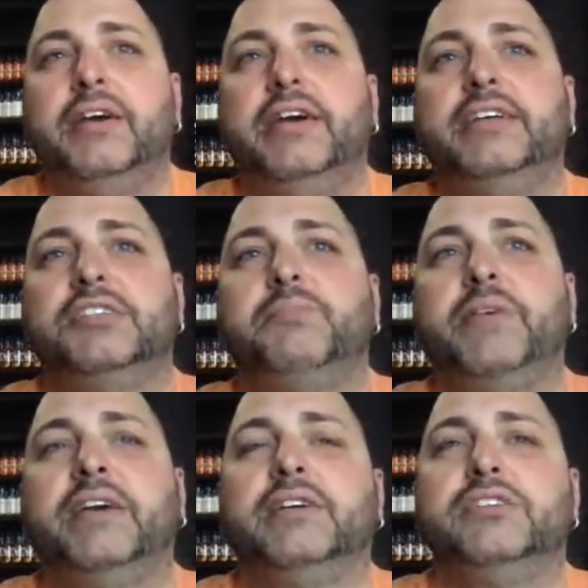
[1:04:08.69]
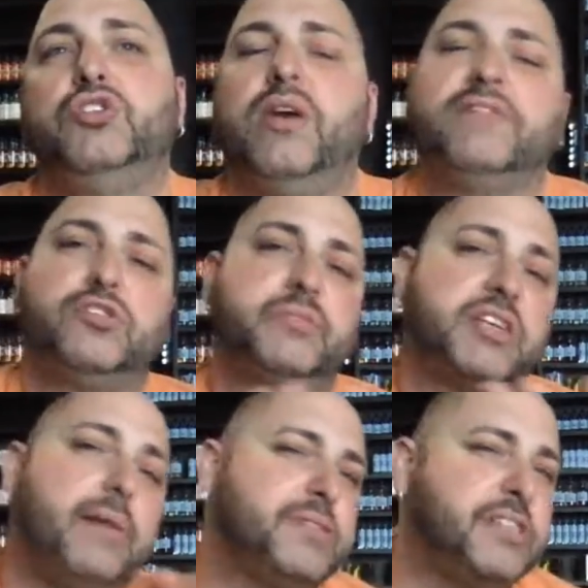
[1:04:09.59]
is because you have so much
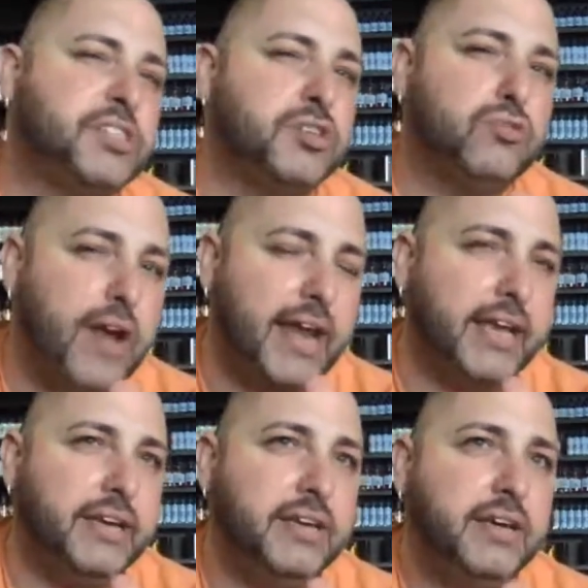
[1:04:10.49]
competition already.